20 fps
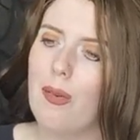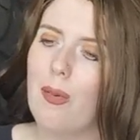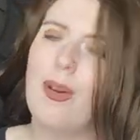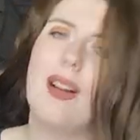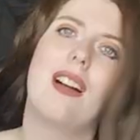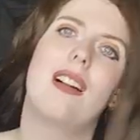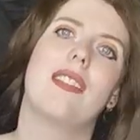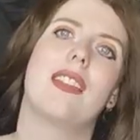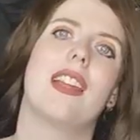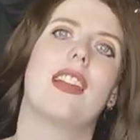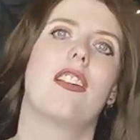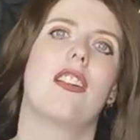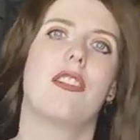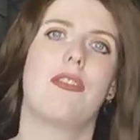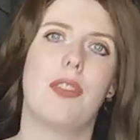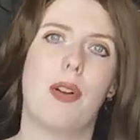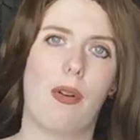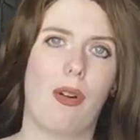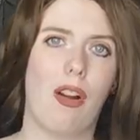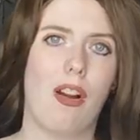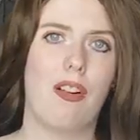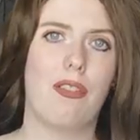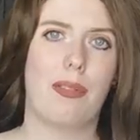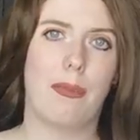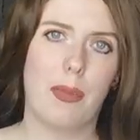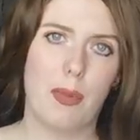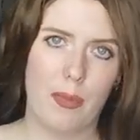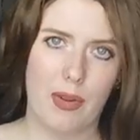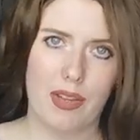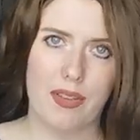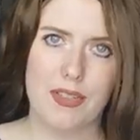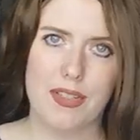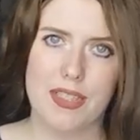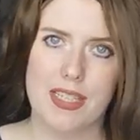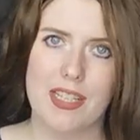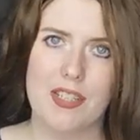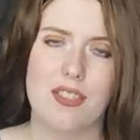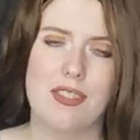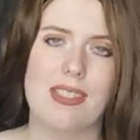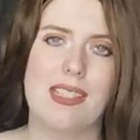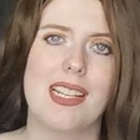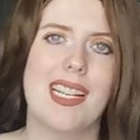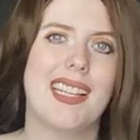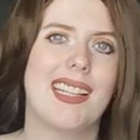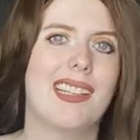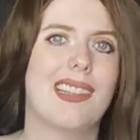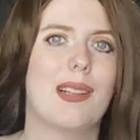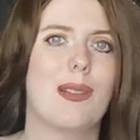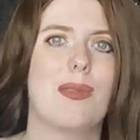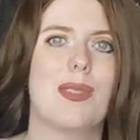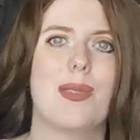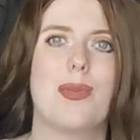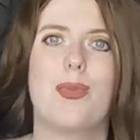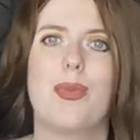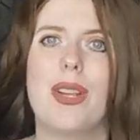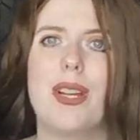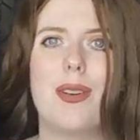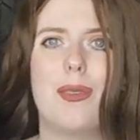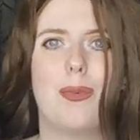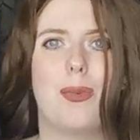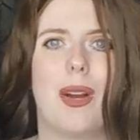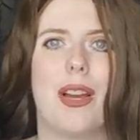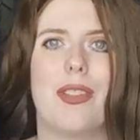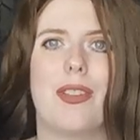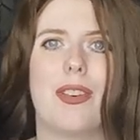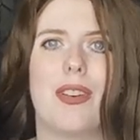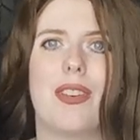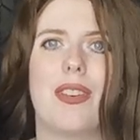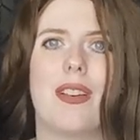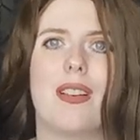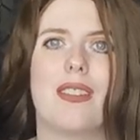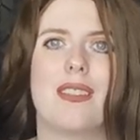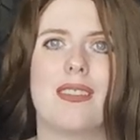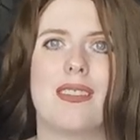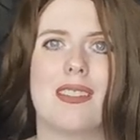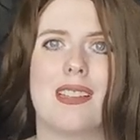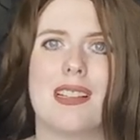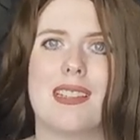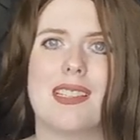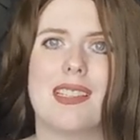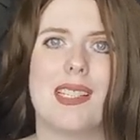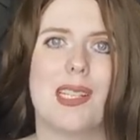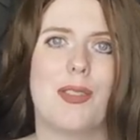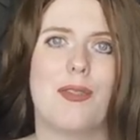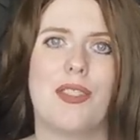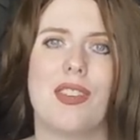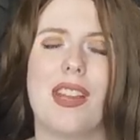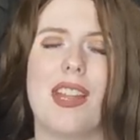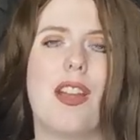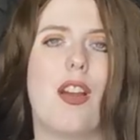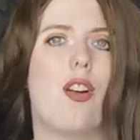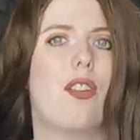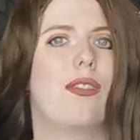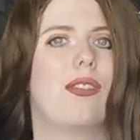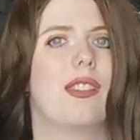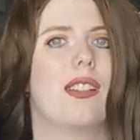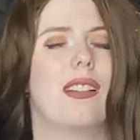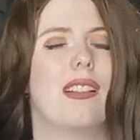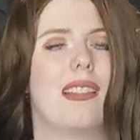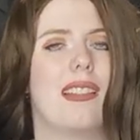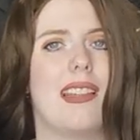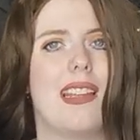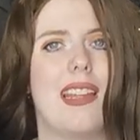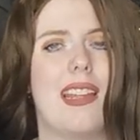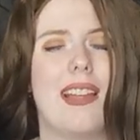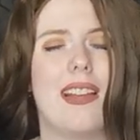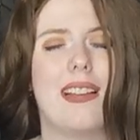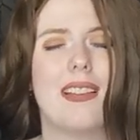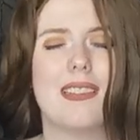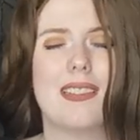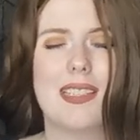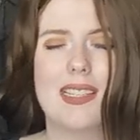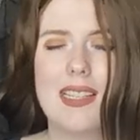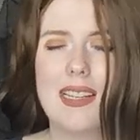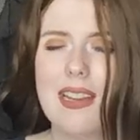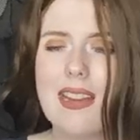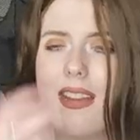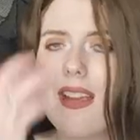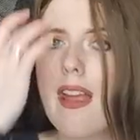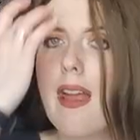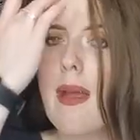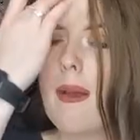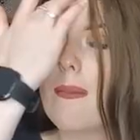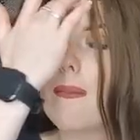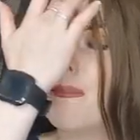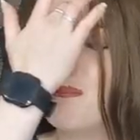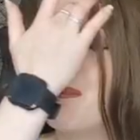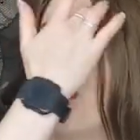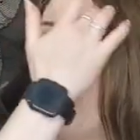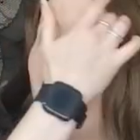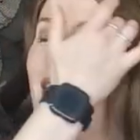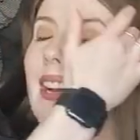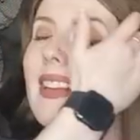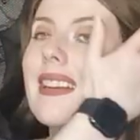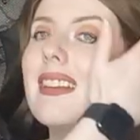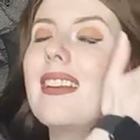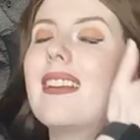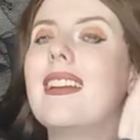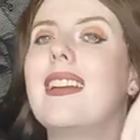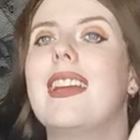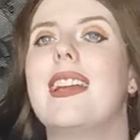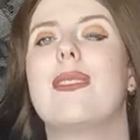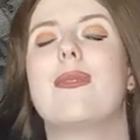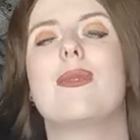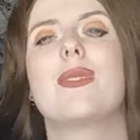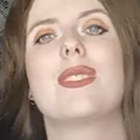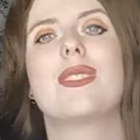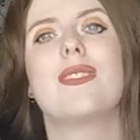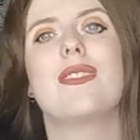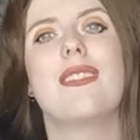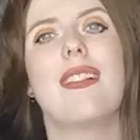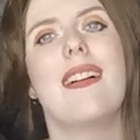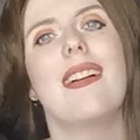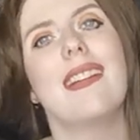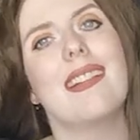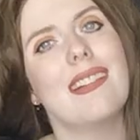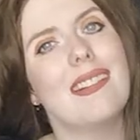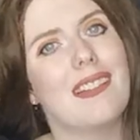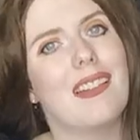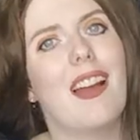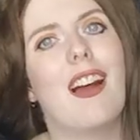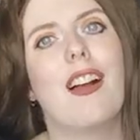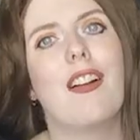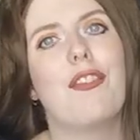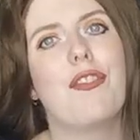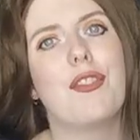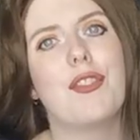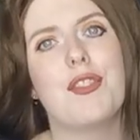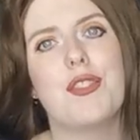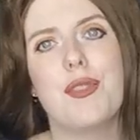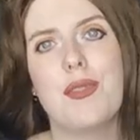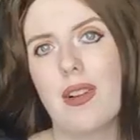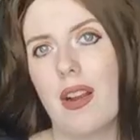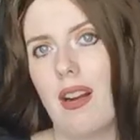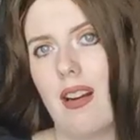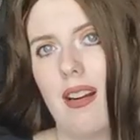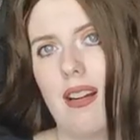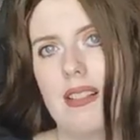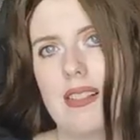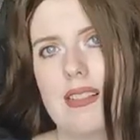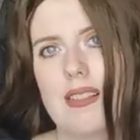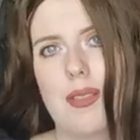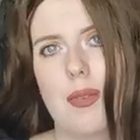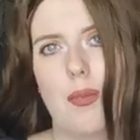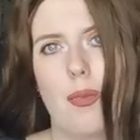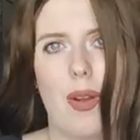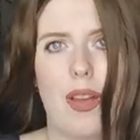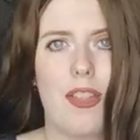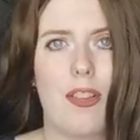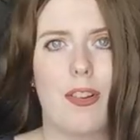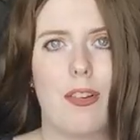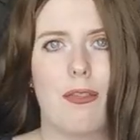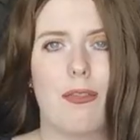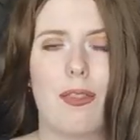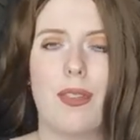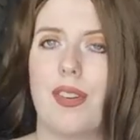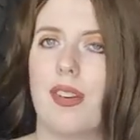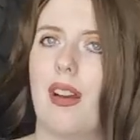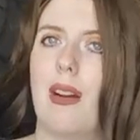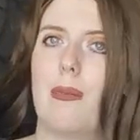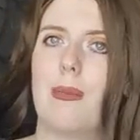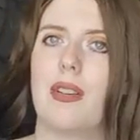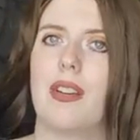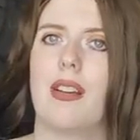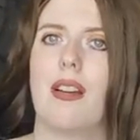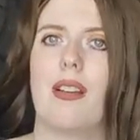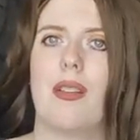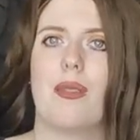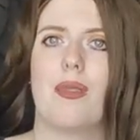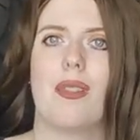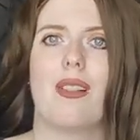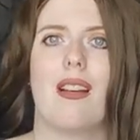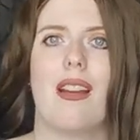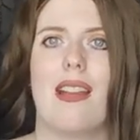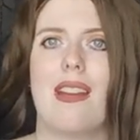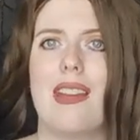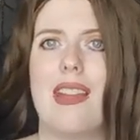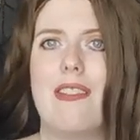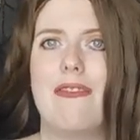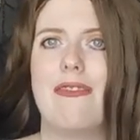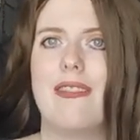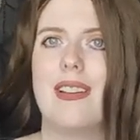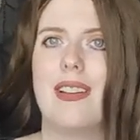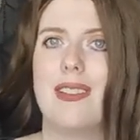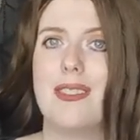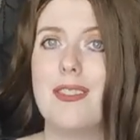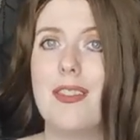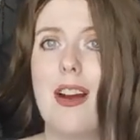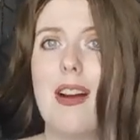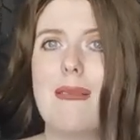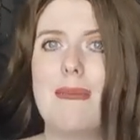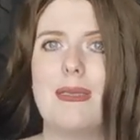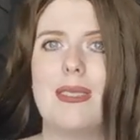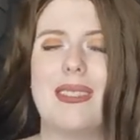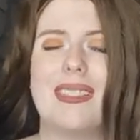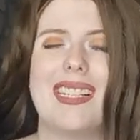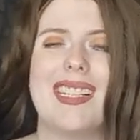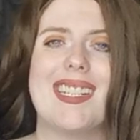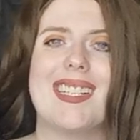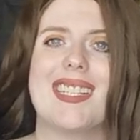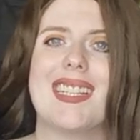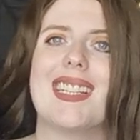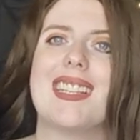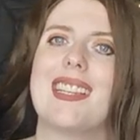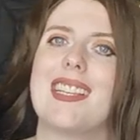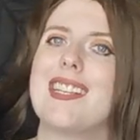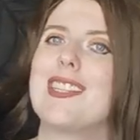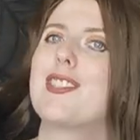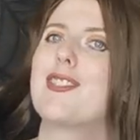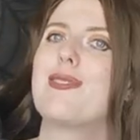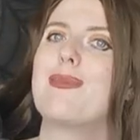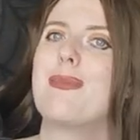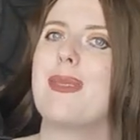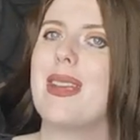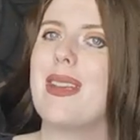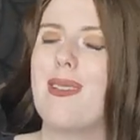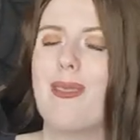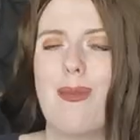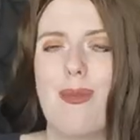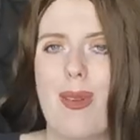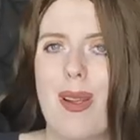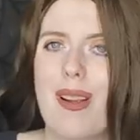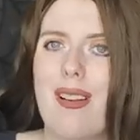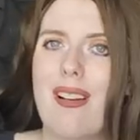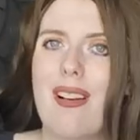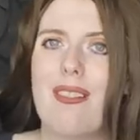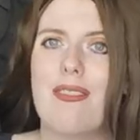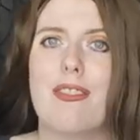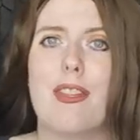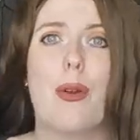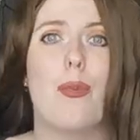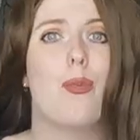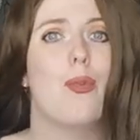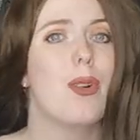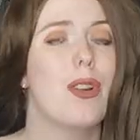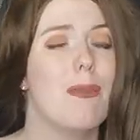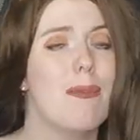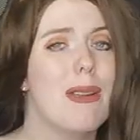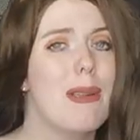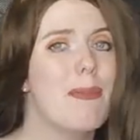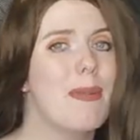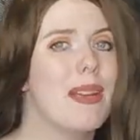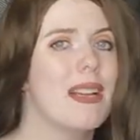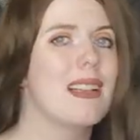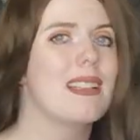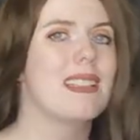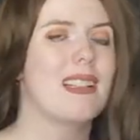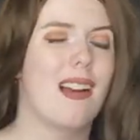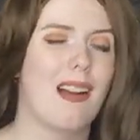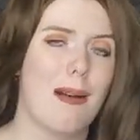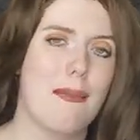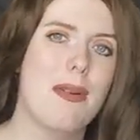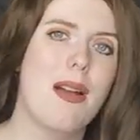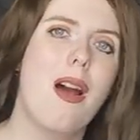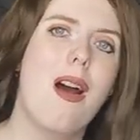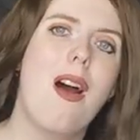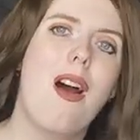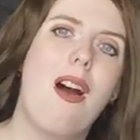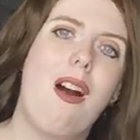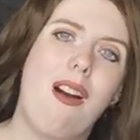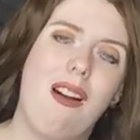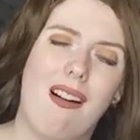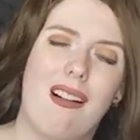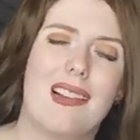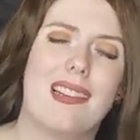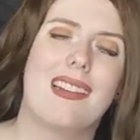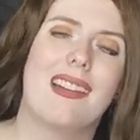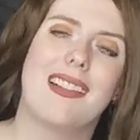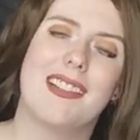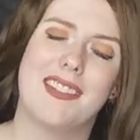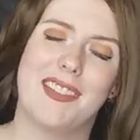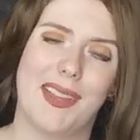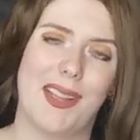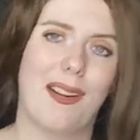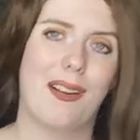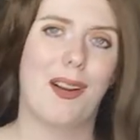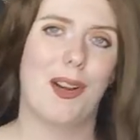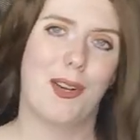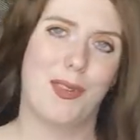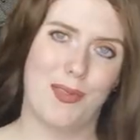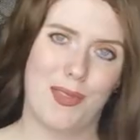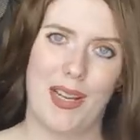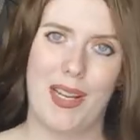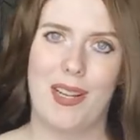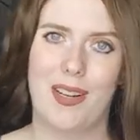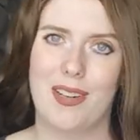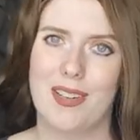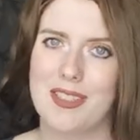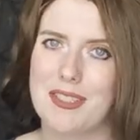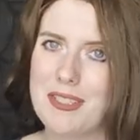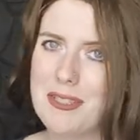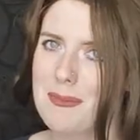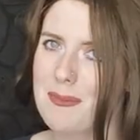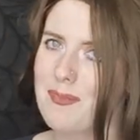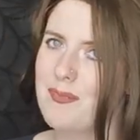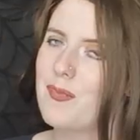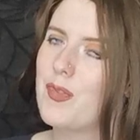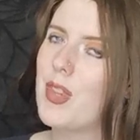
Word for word: Well, they got a phone call from the weather station saying that there was a weird weather sensitivity over the city, but it was not enough to cause weather phenomenon or any anomalies that they should be aware of that would be picked up on their radars.